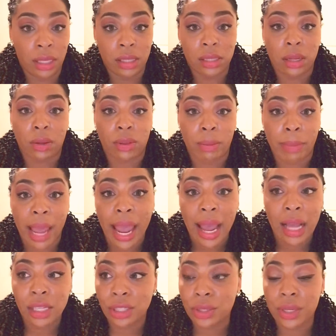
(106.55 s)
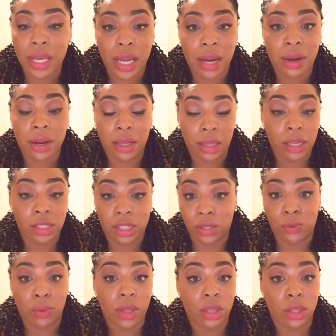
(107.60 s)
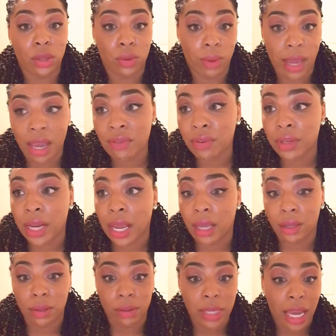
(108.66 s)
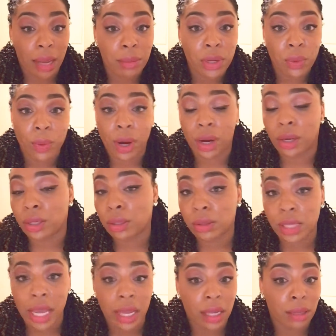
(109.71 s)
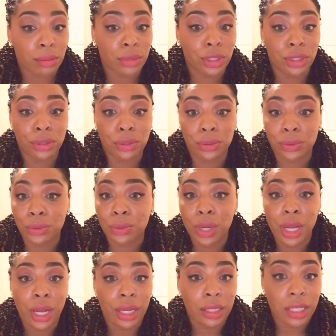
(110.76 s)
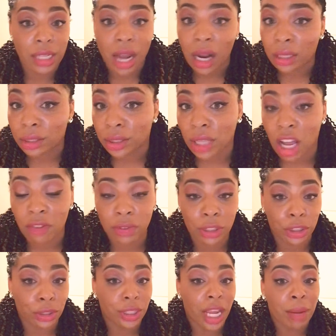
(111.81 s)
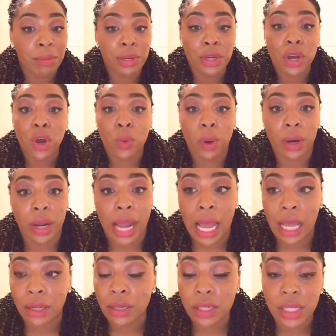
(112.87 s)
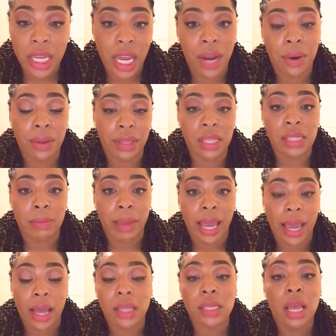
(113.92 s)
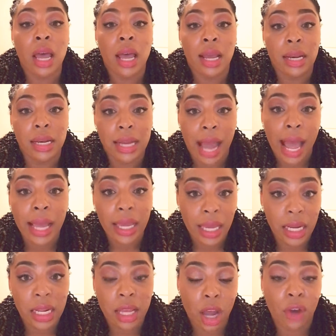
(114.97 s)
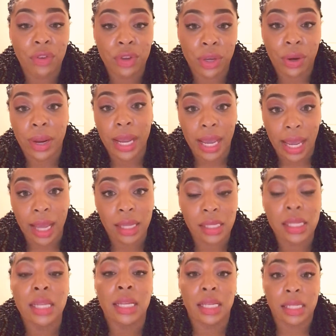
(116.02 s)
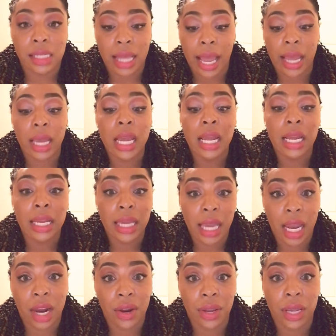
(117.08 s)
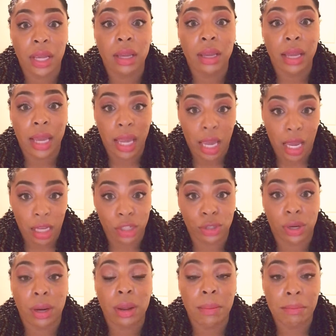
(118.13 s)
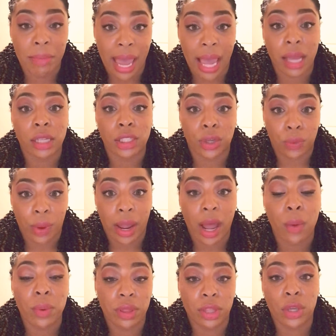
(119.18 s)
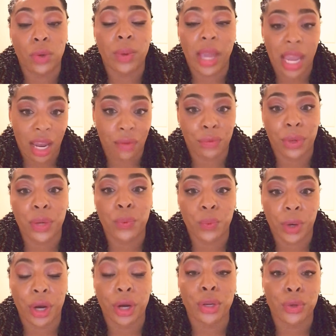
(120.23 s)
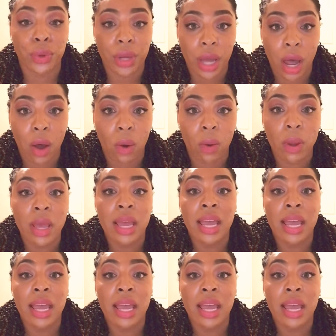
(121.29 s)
So the bags you're carrying, they're just with you every day. You take them to work, you take them to the doctor's office, you take them to go work out, you're just carrying these bags. Not getting over your ex is like carrying extra baggage around with you everywhere you go.